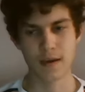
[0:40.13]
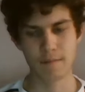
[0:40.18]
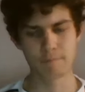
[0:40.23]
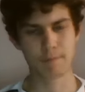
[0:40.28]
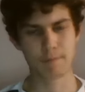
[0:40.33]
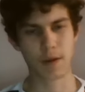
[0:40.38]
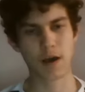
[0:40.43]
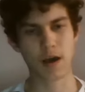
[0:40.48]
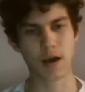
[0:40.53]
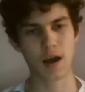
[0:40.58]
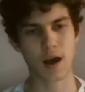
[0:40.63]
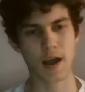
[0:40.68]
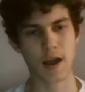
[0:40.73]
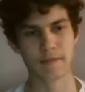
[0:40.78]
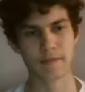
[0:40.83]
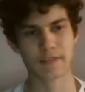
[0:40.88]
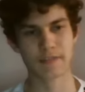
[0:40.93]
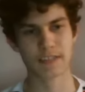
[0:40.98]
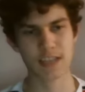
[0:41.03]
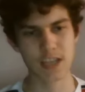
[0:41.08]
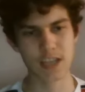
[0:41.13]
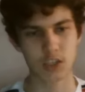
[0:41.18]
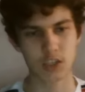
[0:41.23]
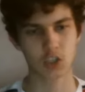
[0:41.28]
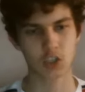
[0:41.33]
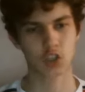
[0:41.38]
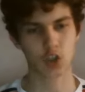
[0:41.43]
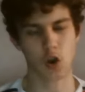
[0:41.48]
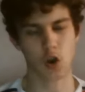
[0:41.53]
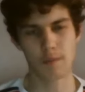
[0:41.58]
But I've seen
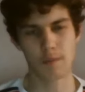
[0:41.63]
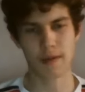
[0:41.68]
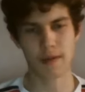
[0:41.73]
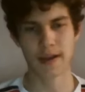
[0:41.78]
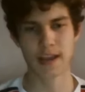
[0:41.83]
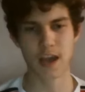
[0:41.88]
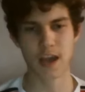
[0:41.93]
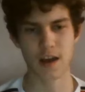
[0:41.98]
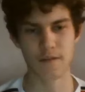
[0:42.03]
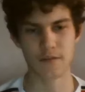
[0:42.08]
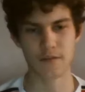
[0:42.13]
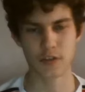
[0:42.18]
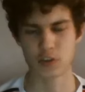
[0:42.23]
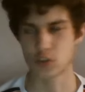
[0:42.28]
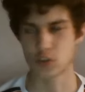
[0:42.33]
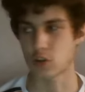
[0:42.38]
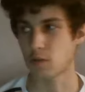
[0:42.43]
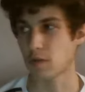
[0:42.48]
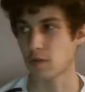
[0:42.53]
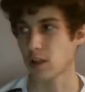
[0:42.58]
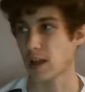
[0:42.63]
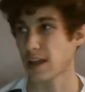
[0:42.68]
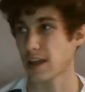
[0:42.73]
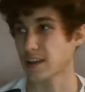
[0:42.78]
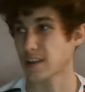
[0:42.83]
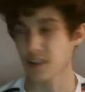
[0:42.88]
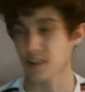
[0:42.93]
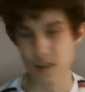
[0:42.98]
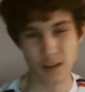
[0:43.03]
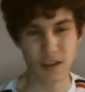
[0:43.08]
so many others who were
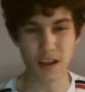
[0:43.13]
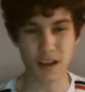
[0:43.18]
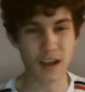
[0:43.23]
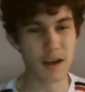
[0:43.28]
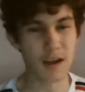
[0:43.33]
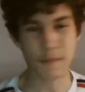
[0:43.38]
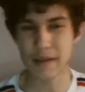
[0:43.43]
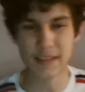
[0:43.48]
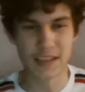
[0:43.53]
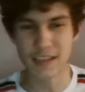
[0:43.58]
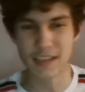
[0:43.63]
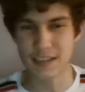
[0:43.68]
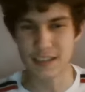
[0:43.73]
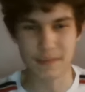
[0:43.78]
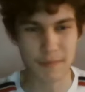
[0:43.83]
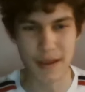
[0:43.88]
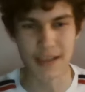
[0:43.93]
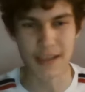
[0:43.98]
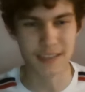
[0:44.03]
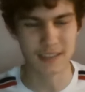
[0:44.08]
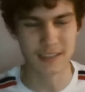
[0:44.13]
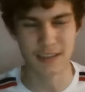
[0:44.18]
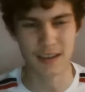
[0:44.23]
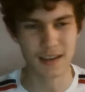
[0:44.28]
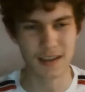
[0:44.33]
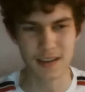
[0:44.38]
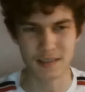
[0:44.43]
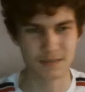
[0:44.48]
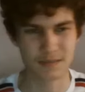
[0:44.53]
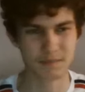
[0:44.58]
like, "Oh, it doesn't
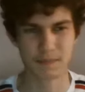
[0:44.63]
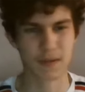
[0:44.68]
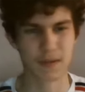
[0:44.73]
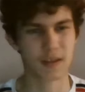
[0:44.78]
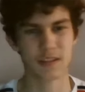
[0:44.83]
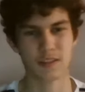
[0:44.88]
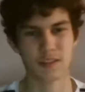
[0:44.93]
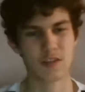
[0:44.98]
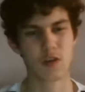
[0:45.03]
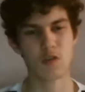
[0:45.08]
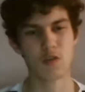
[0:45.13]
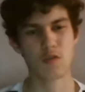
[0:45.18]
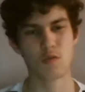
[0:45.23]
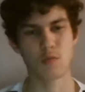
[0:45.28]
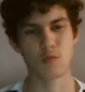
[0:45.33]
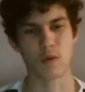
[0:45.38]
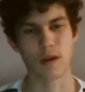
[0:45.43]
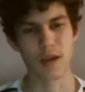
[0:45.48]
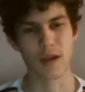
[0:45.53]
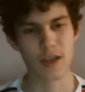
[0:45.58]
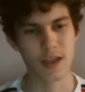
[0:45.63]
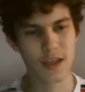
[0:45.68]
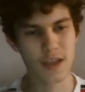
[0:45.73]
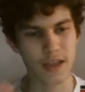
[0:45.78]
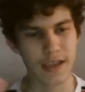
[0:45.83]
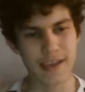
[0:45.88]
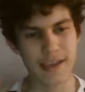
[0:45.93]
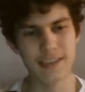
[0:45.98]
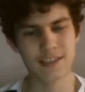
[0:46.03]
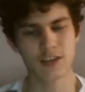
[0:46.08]
matter." But no,
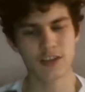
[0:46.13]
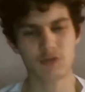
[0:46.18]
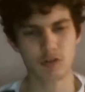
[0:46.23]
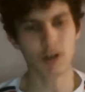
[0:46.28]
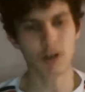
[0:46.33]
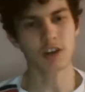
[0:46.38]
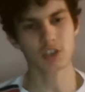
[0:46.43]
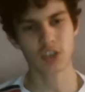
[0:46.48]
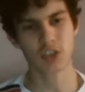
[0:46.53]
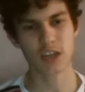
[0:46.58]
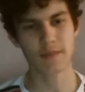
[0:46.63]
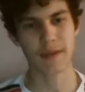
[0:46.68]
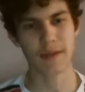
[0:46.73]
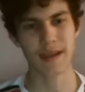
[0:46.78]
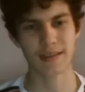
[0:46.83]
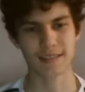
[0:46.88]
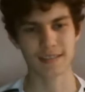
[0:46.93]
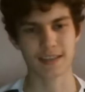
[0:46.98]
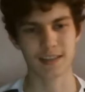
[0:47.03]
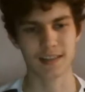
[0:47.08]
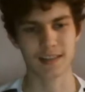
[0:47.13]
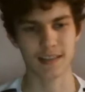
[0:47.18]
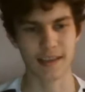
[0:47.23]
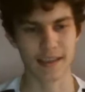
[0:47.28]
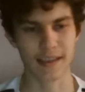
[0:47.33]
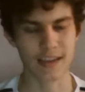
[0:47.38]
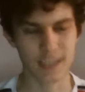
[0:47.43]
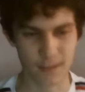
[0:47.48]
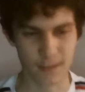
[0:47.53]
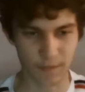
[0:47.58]
he's a drug cheat, basically.
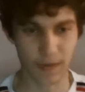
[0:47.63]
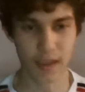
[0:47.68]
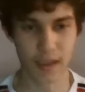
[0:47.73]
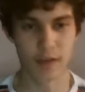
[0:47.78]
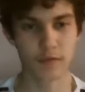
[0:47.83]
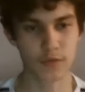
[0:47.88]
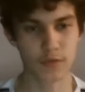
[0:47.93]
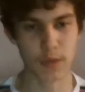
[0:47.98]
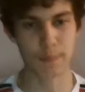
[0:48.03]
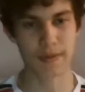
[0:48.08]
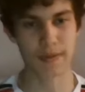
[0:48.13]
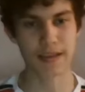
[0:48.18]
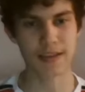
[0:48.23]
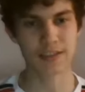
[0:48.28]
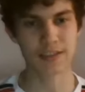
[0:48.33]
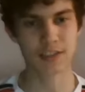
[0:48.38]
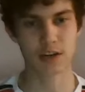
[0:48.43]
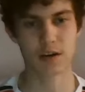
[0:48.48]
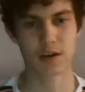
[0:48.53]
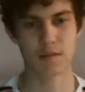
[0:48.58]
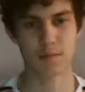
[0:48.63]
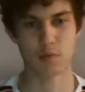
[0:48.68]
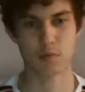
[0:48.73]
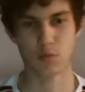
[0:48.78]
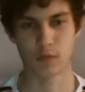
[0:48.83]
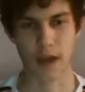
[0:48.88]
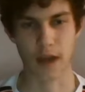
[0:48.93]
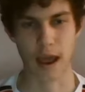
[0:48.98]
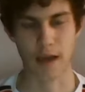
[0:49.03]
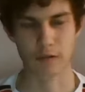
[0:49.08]
He's failed the B
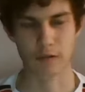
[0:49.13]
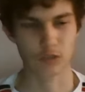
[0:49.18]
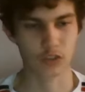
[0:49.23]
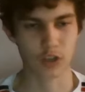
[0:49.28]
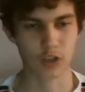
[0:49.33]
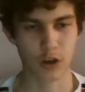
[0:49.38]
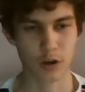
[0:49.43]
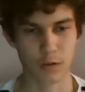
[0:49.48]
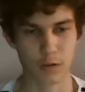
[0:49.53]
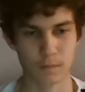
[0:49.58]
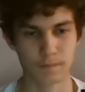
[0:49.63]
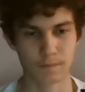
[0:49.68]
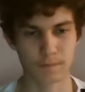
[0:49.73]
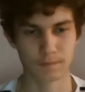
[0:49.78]
sample now, so